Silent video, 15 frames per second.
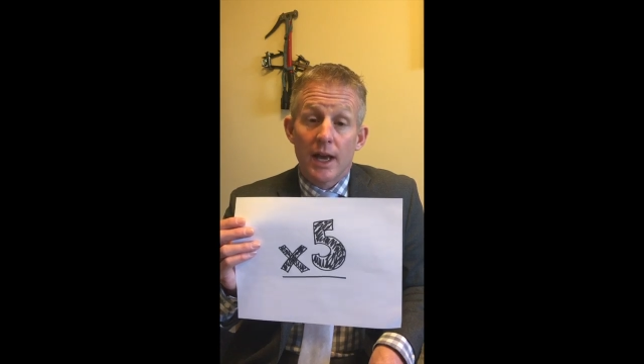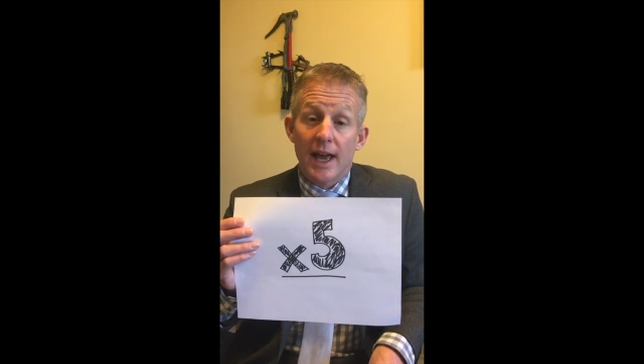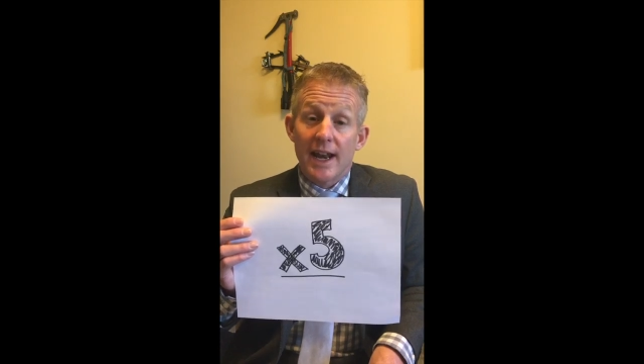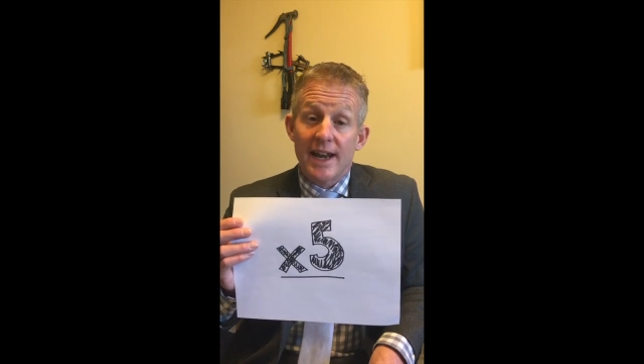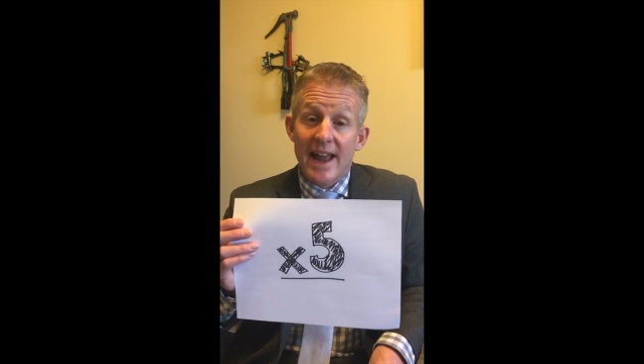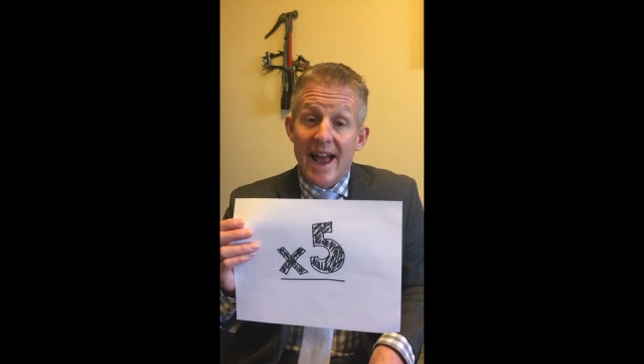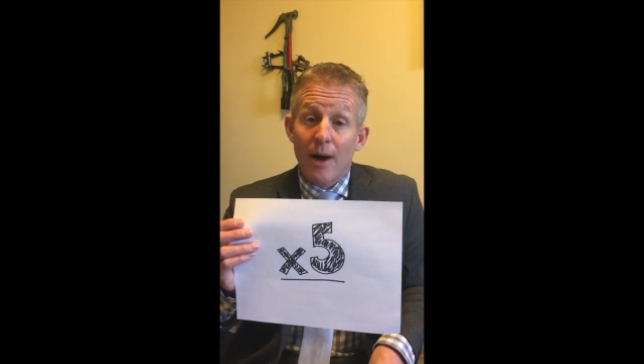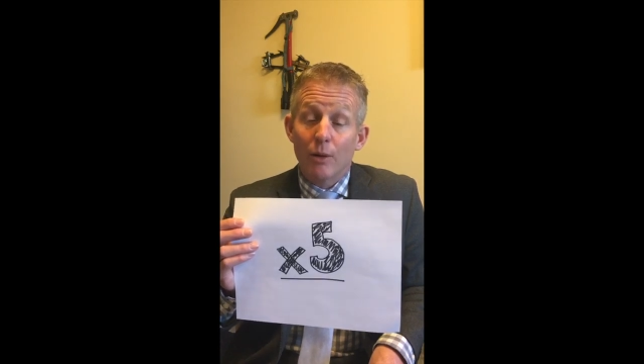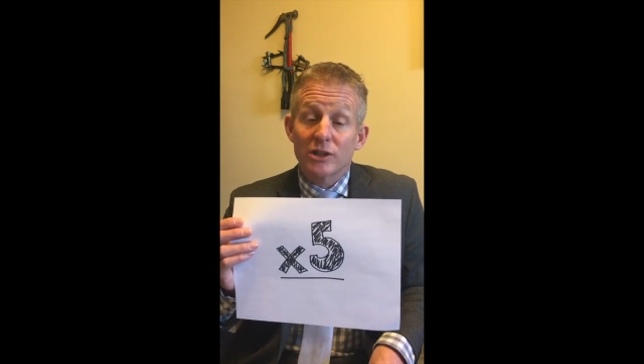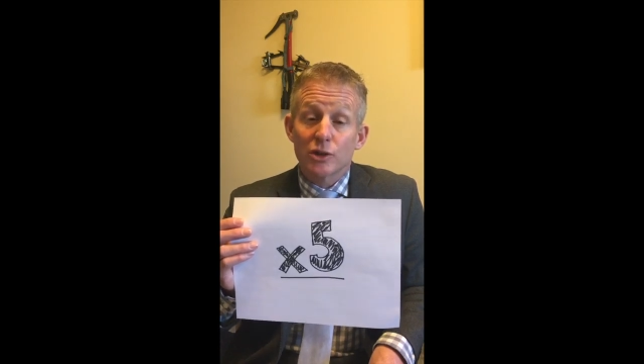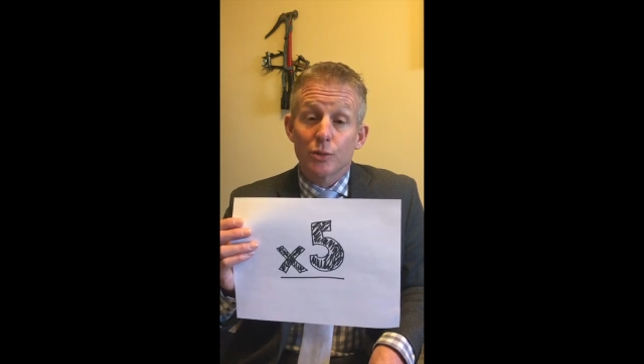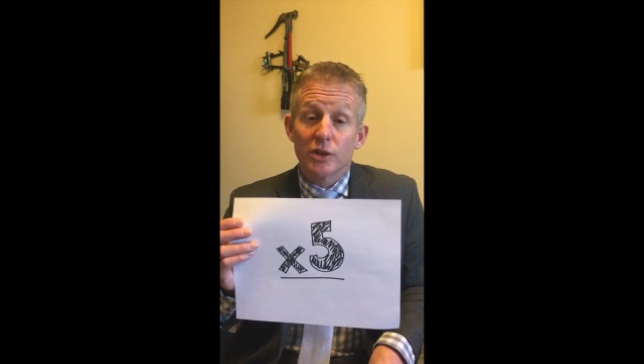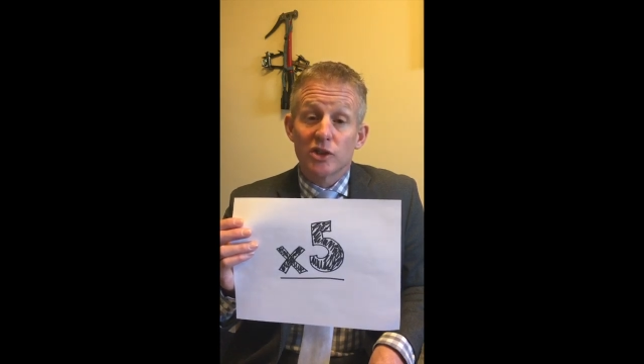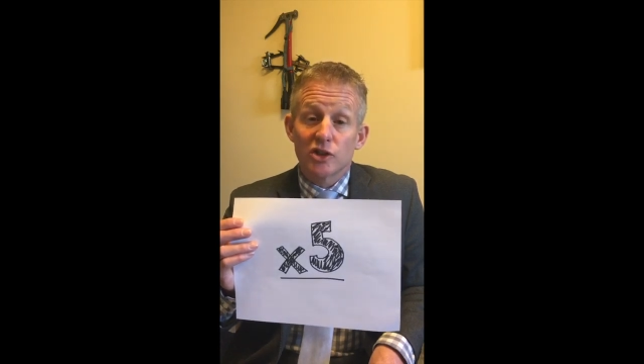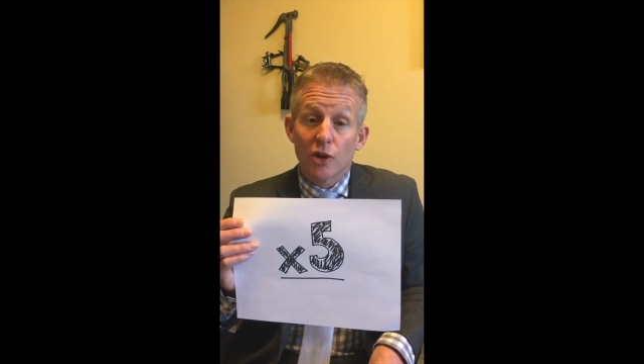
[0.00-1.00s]
And now, as
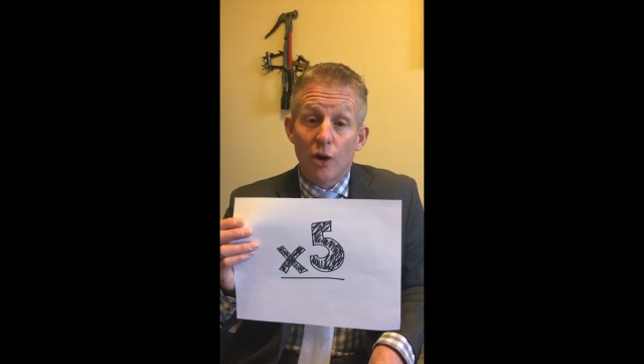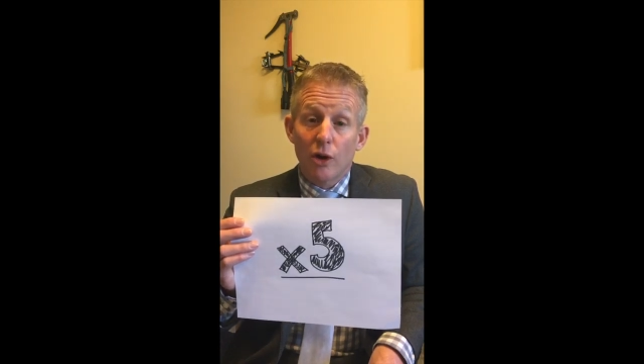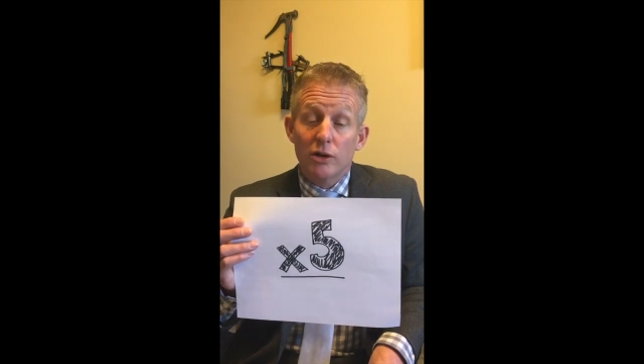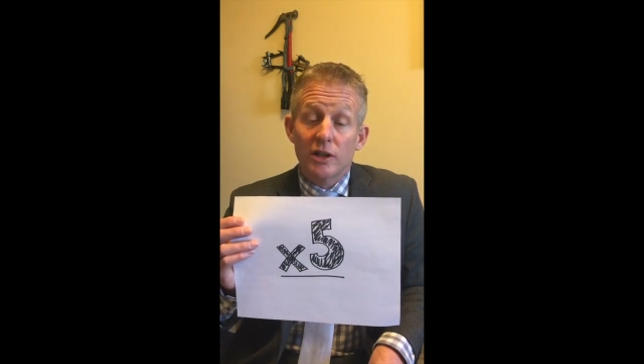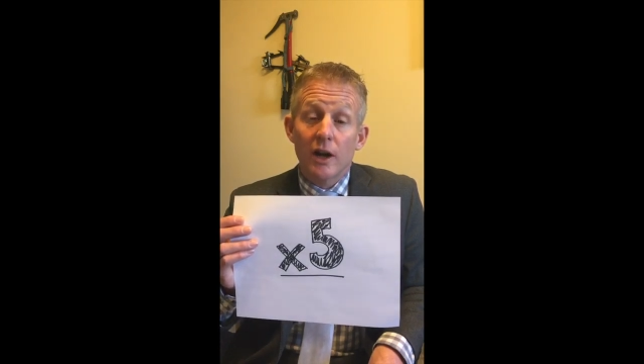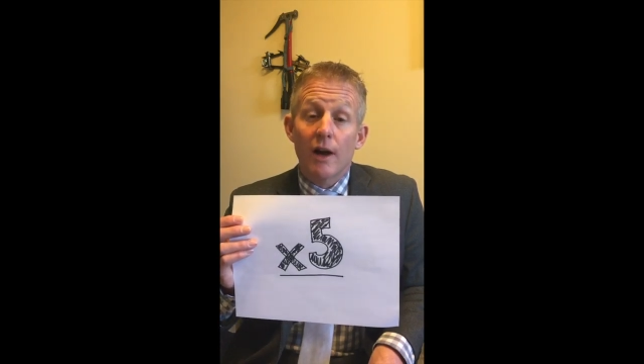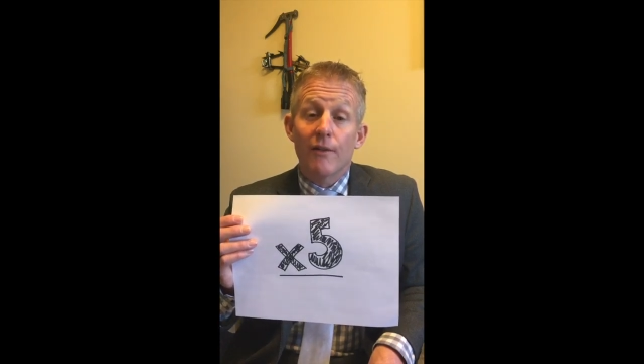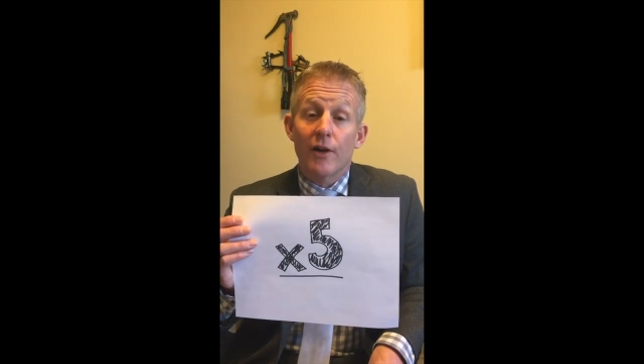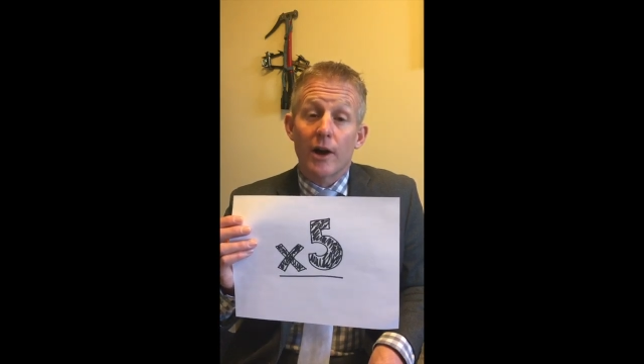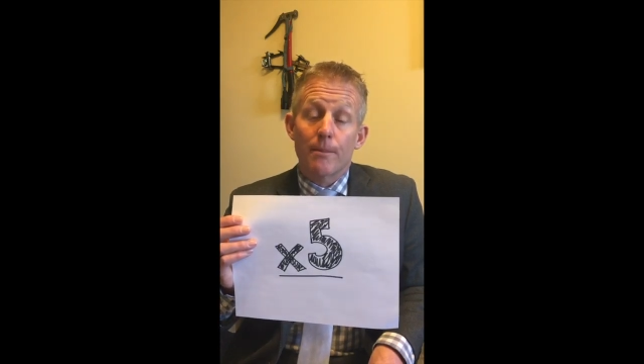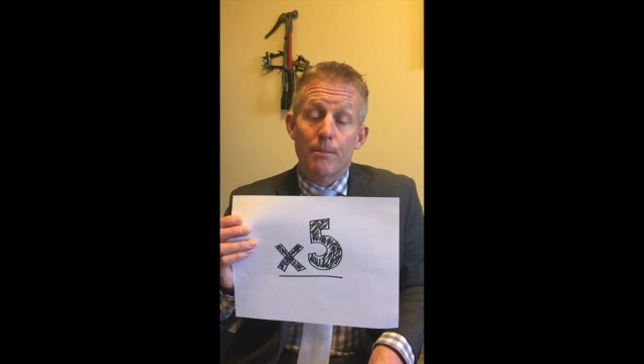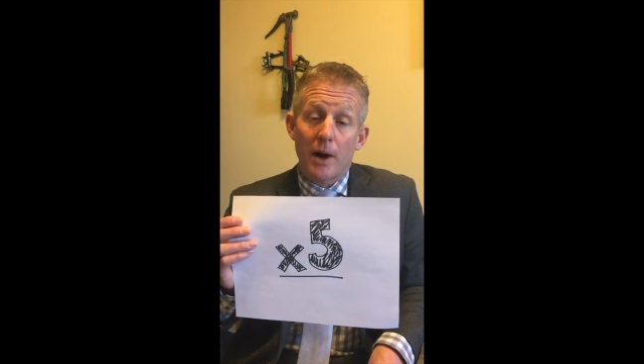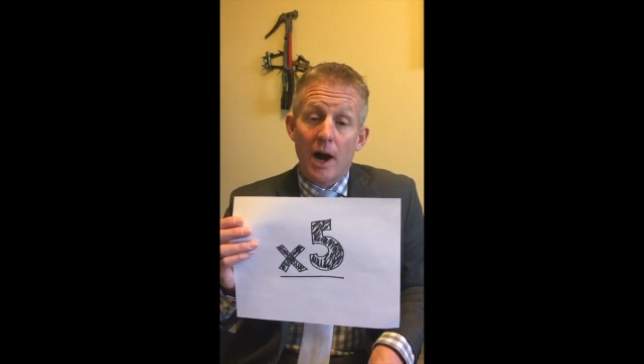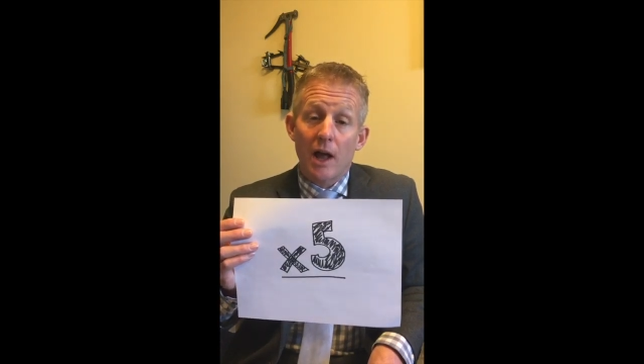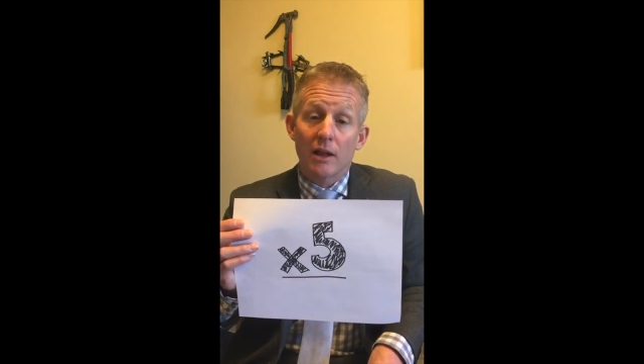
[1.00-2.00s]
a result of our
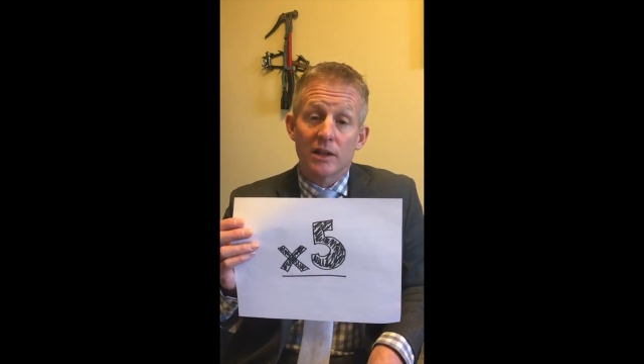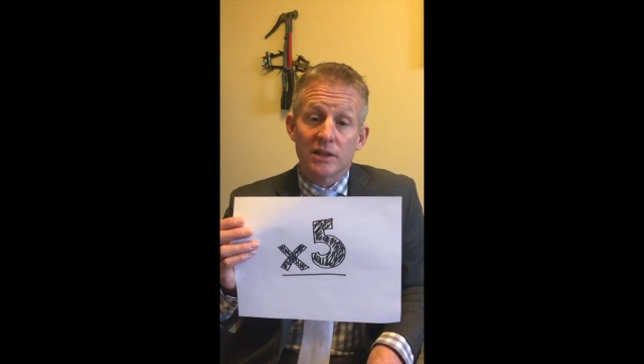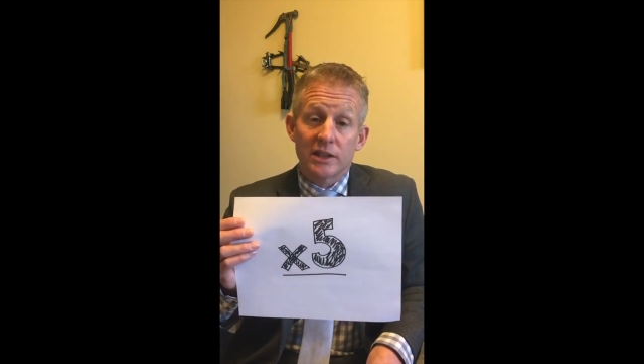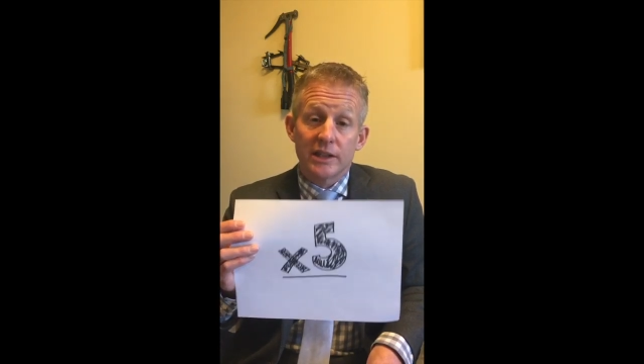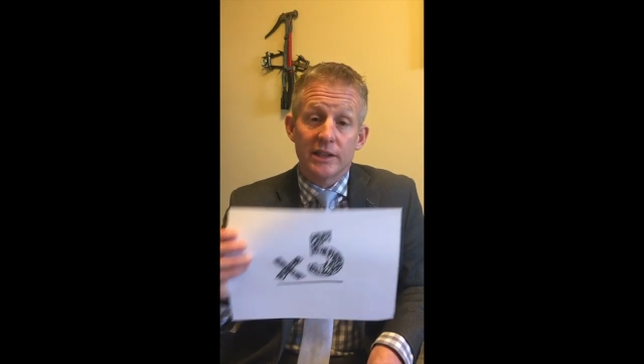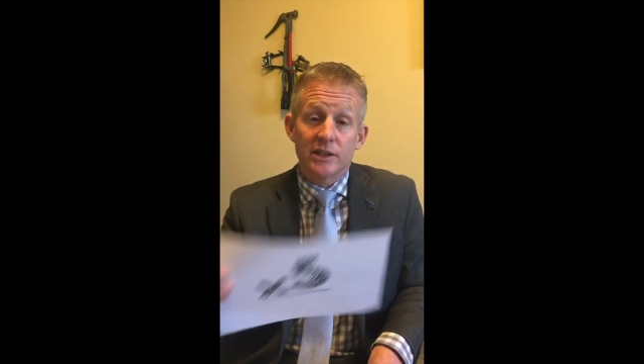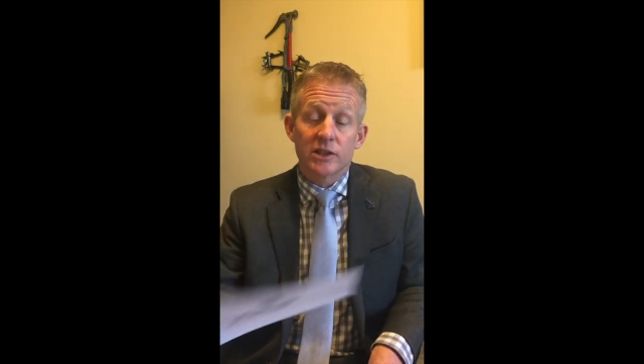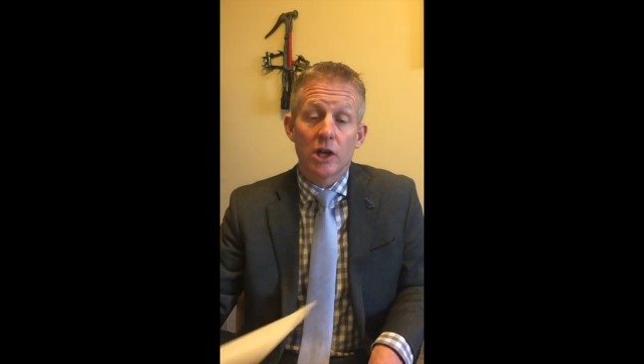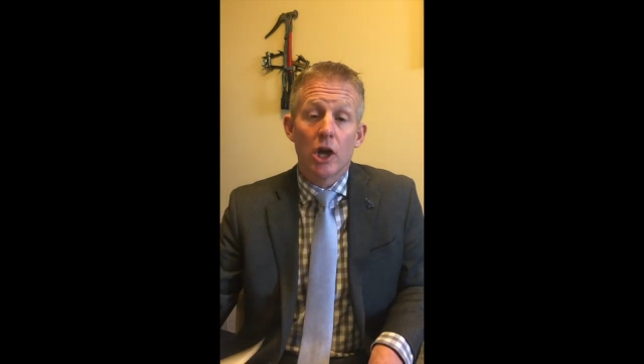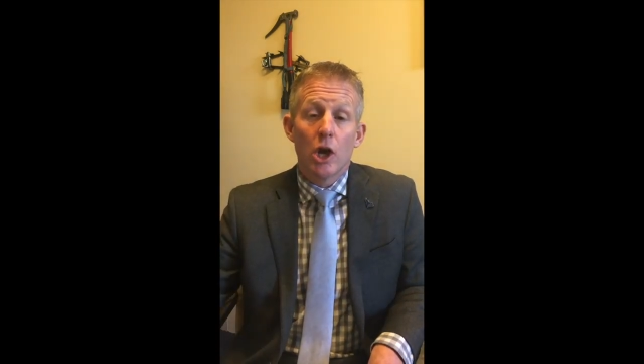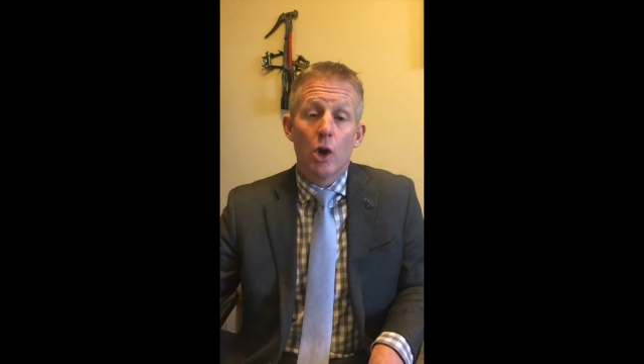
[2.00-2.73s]
policies,